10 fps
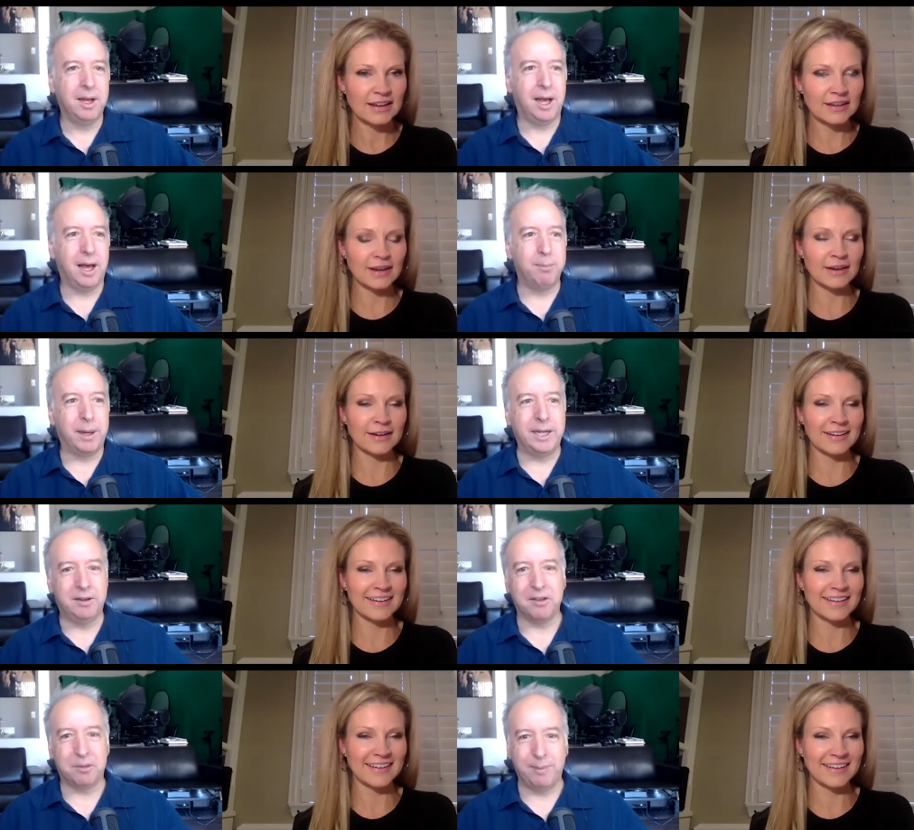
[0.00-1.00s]
Speaker 1: Uh, but he
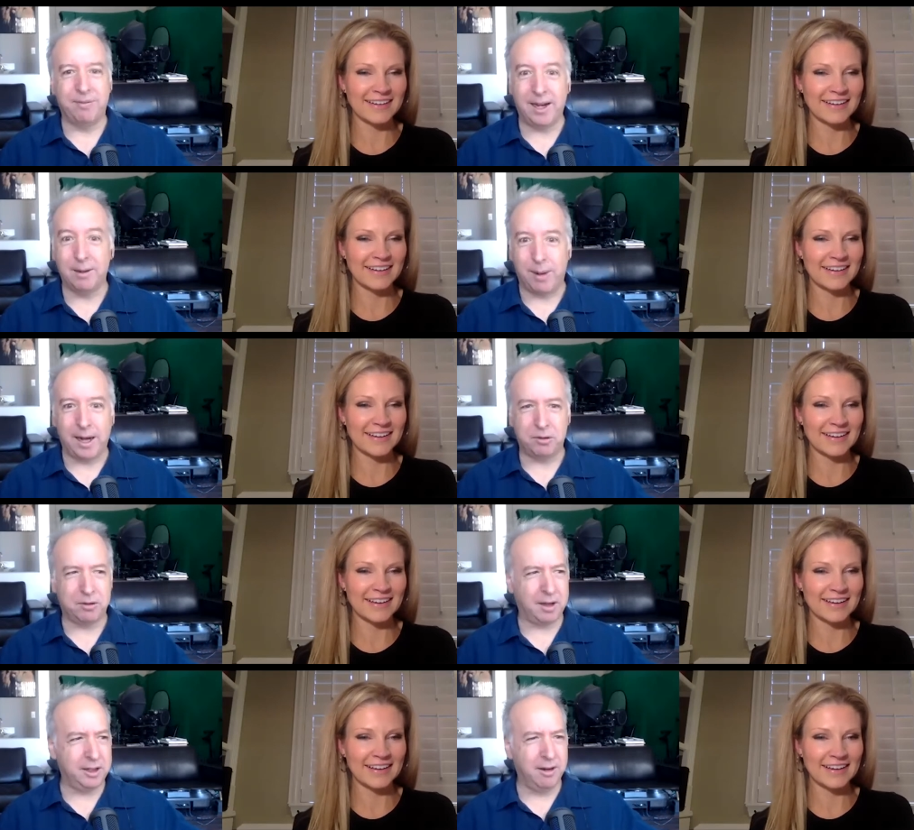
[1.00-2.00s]
tested me for antibodies.
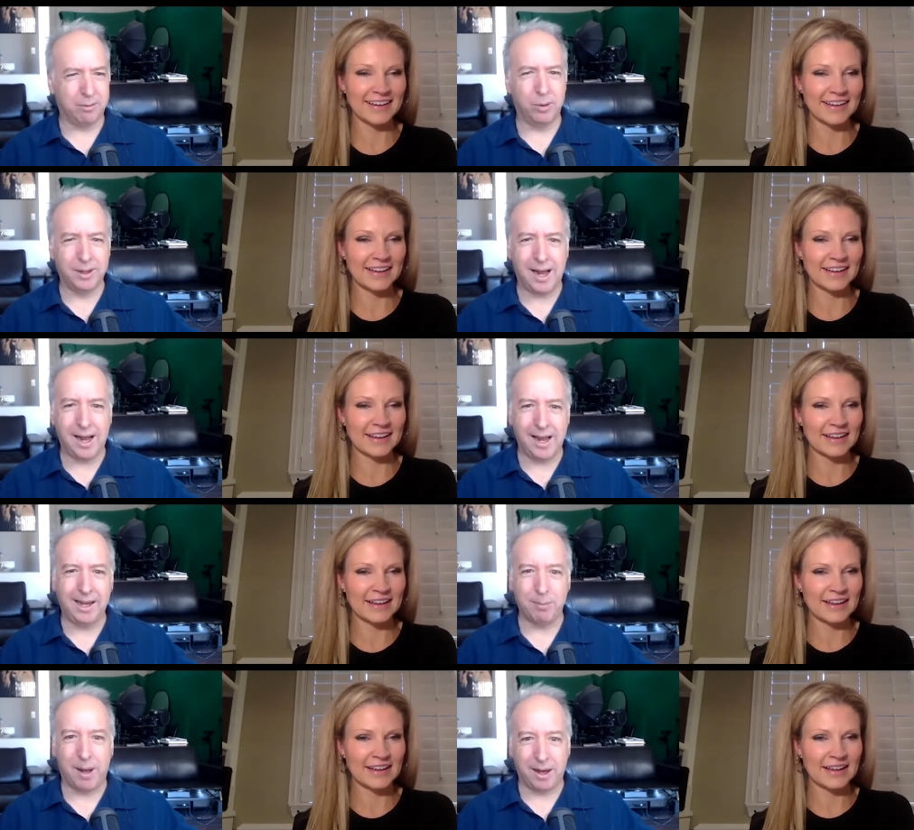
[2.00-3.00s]
Said you have really high
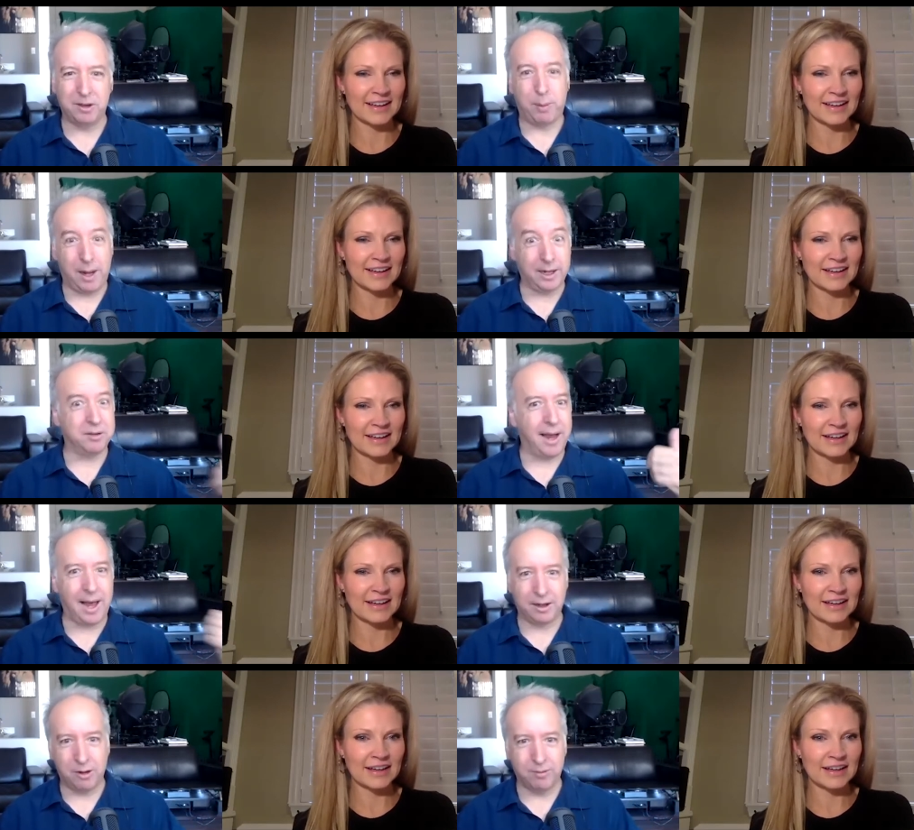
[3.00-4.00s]
antibodies, probably because I
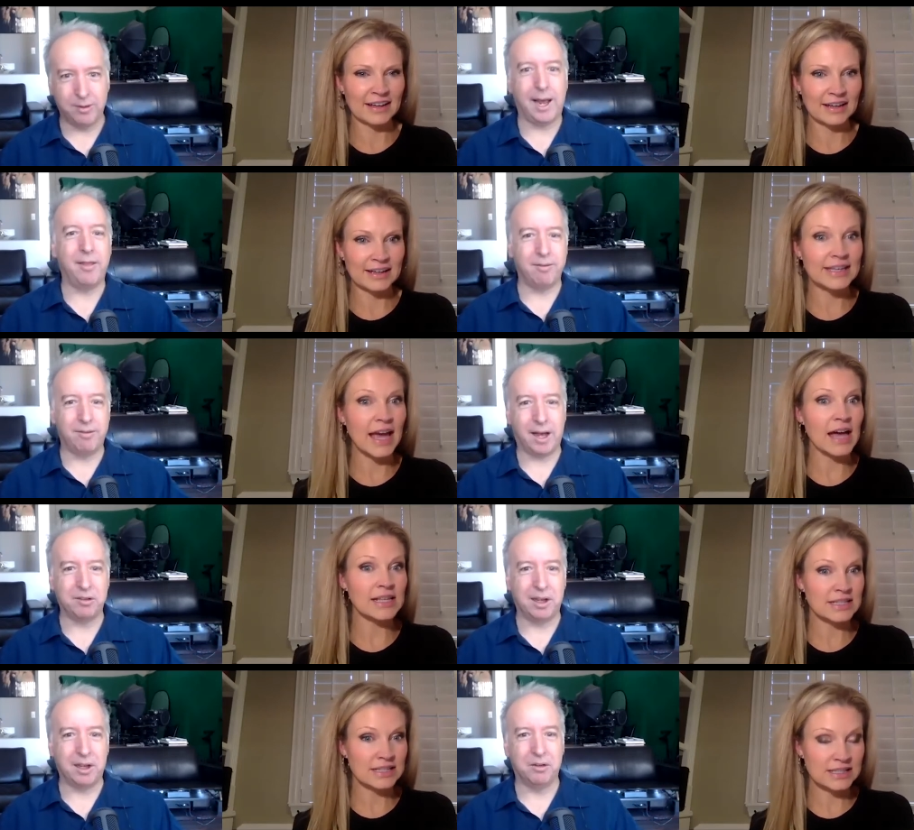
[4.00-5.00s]
had COVID and the yes.
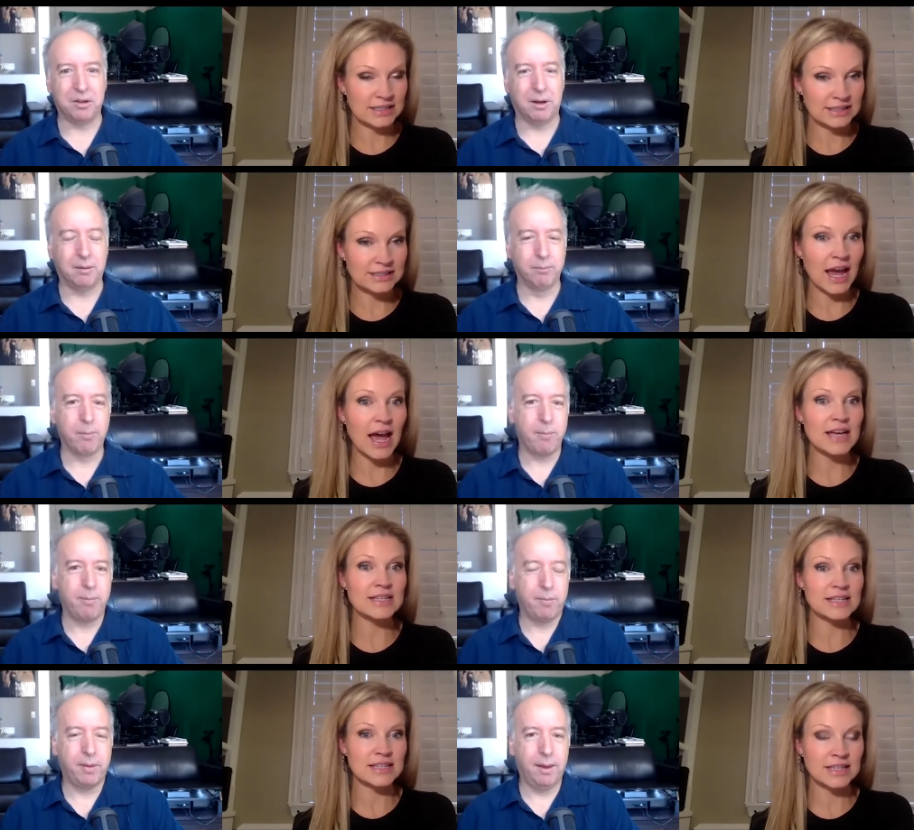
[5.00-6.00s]
vaccine. So
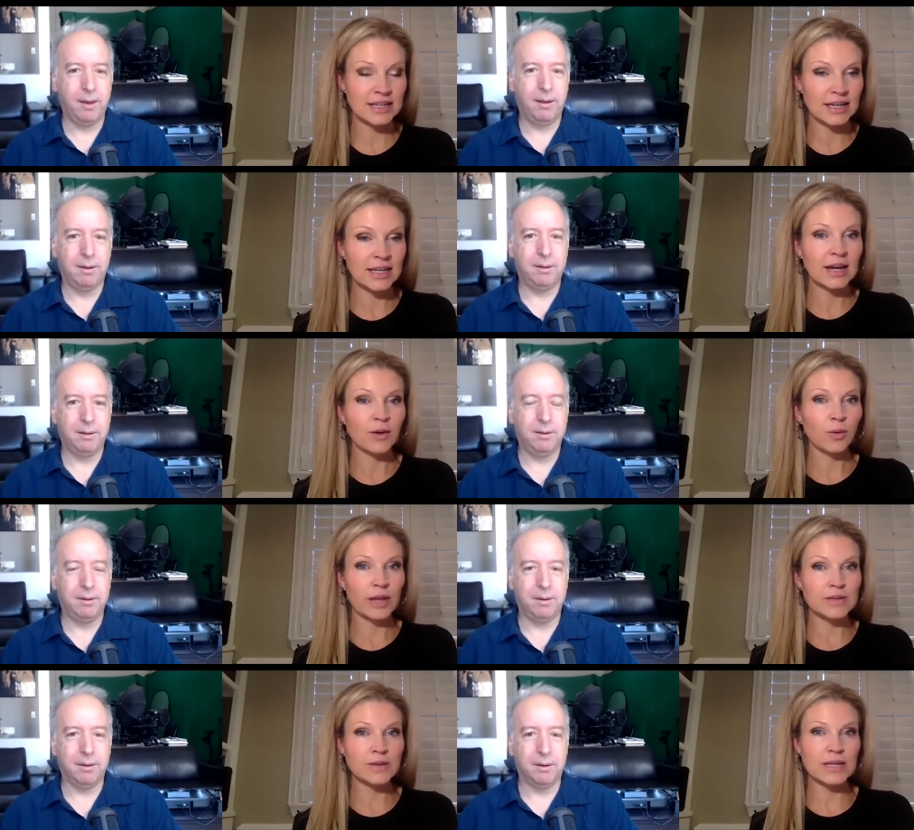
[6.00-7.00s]
Speaker 2: yes, well,
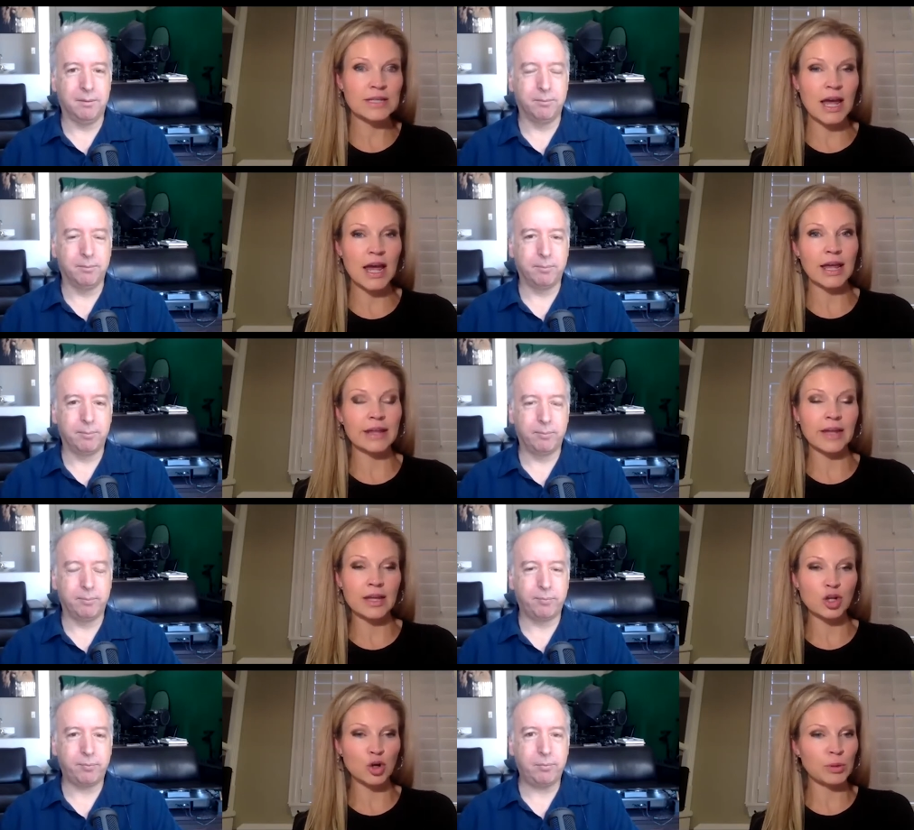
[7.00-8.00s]
that's what they say, and
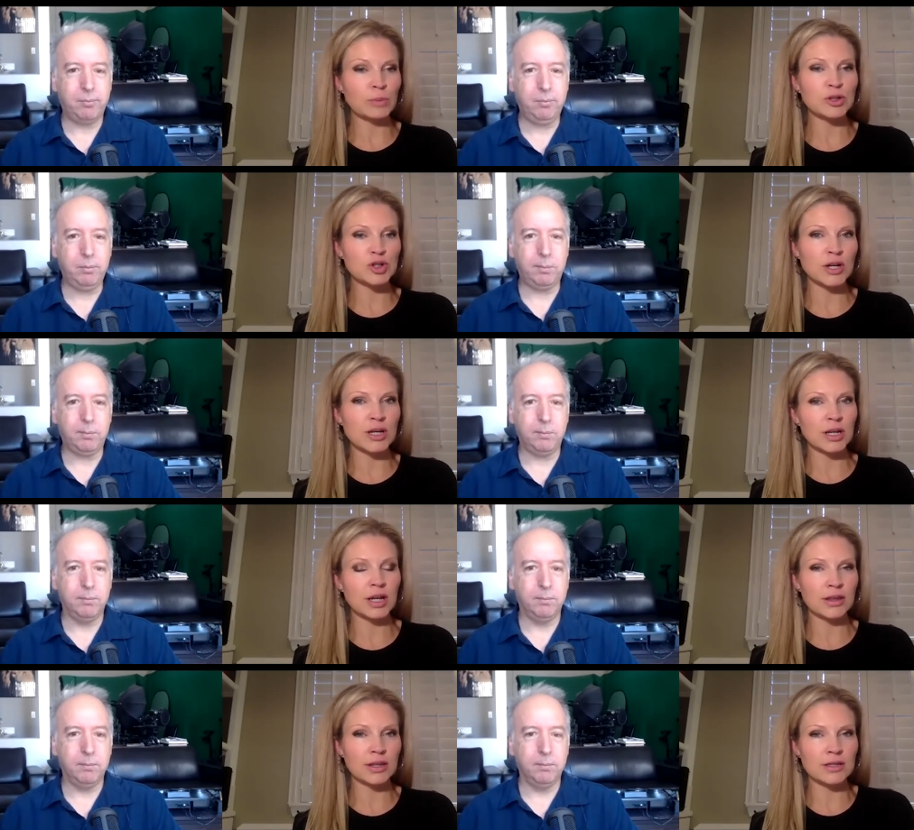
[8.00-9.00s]
and you know people are starting to
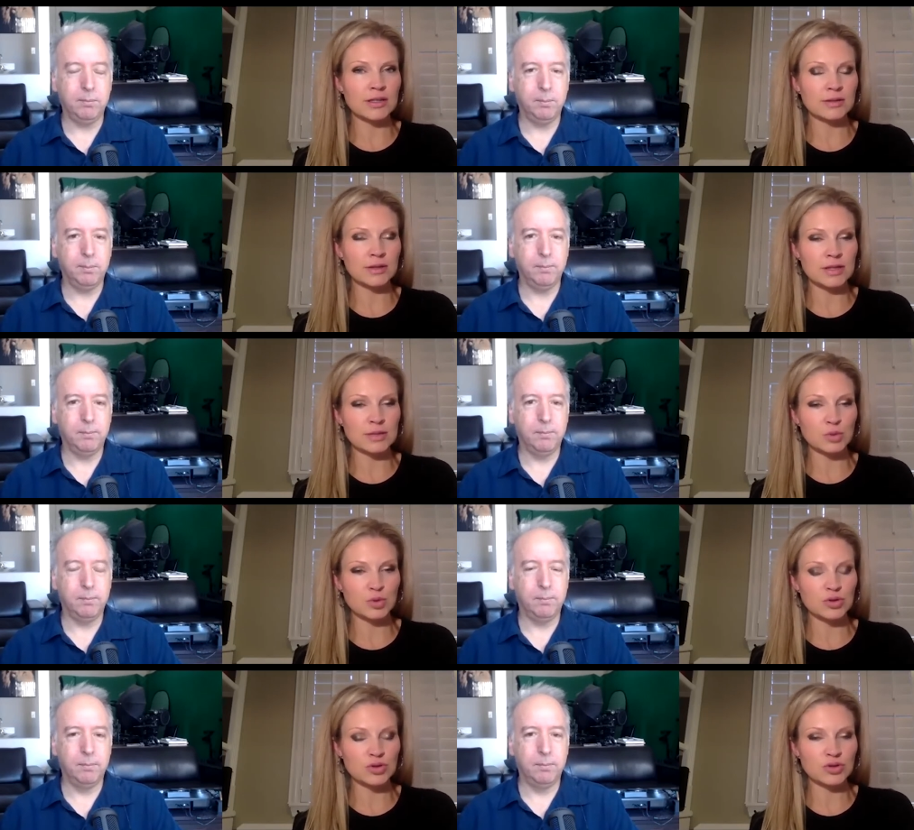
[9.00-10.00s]
get these these
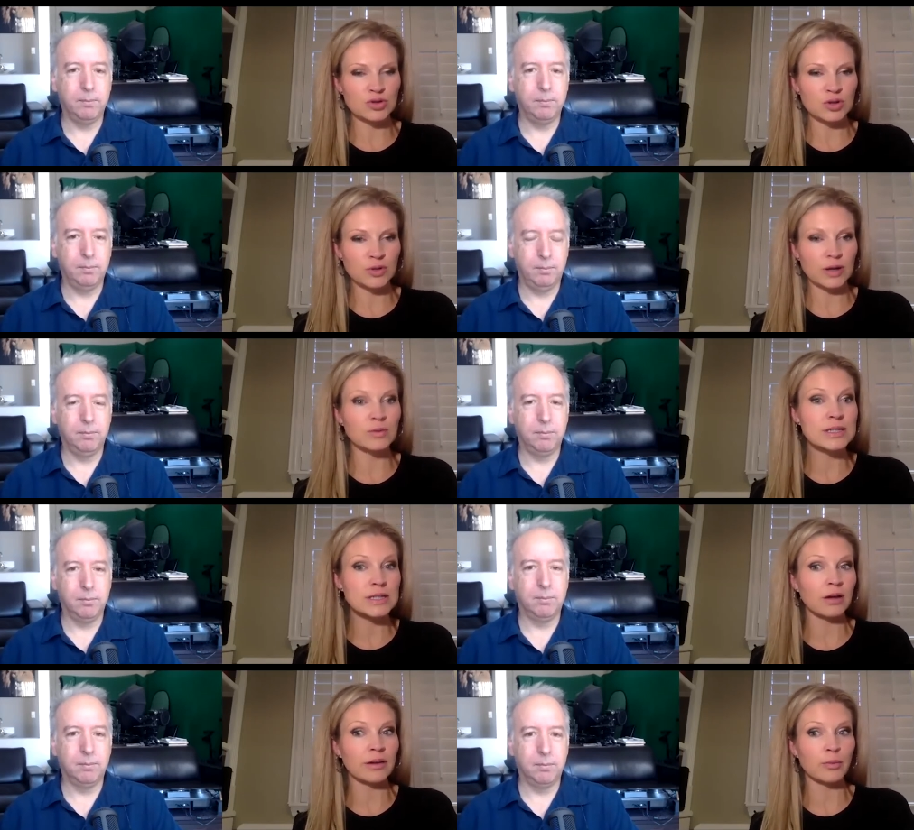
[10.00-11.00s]
boosters too. And I always
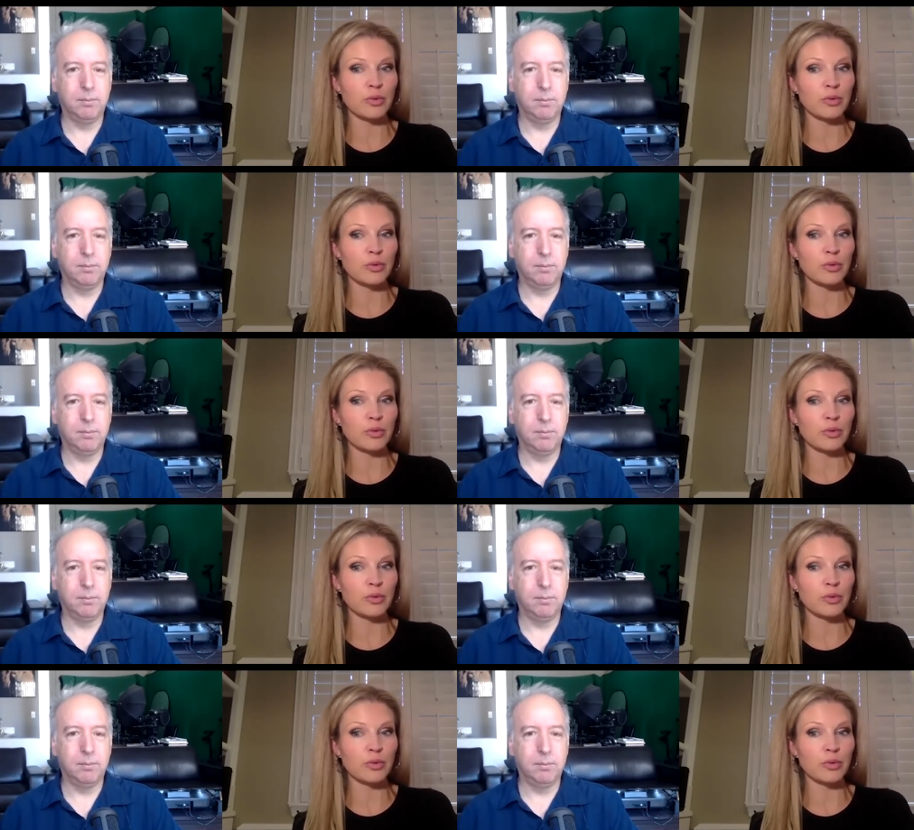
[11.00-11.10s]
tell them